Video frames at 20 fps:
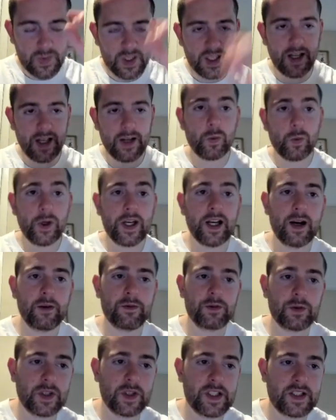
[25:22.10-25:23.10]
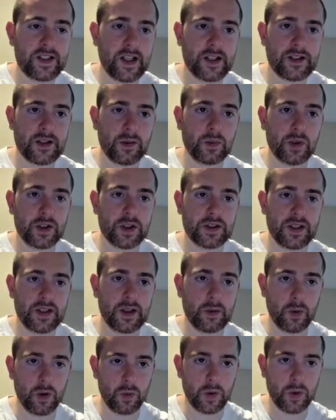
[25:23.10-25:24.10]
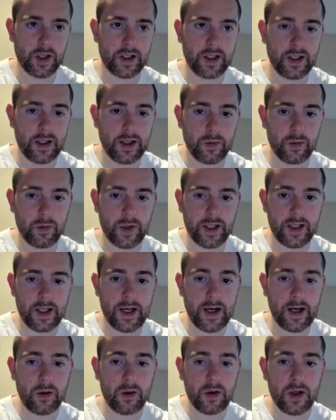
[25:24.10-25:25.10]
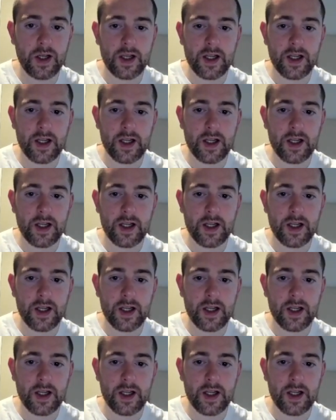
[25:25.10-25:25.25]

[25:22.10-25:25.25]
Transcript: And we have 3 sets of books that we're working on right now.